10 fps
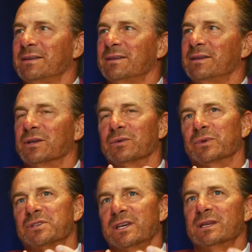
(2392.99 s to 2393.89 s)
you know,
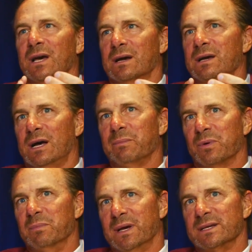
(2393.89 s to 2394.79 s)
when you say not
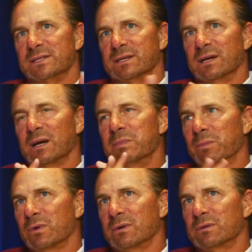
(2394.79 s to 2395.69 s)
compromising, I
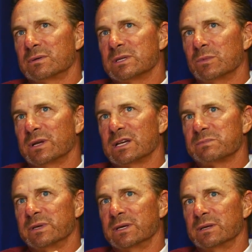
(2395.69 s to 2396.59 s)
remember someone
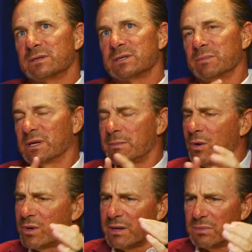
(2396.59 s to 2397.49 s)
asked me something
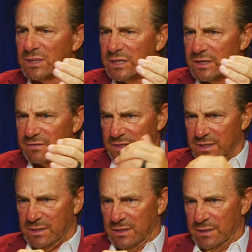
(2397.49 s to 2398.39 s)
about what I believed.
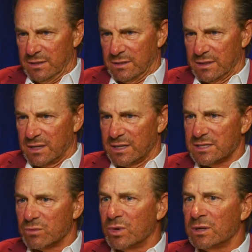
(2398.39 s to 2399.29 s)
And I
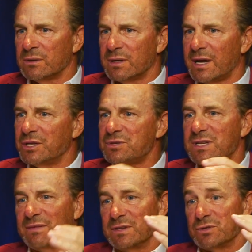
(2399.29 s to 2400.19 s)
said, well, I used
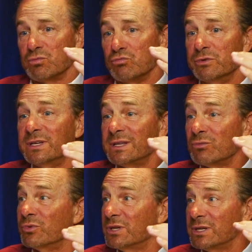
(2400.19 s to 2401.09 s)
to have this really,
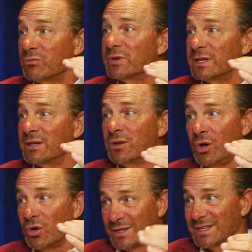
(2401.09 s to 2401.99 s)
really, really
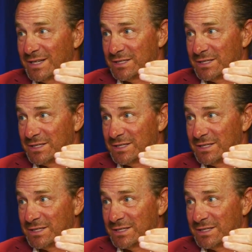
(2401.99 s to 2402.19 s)
long list.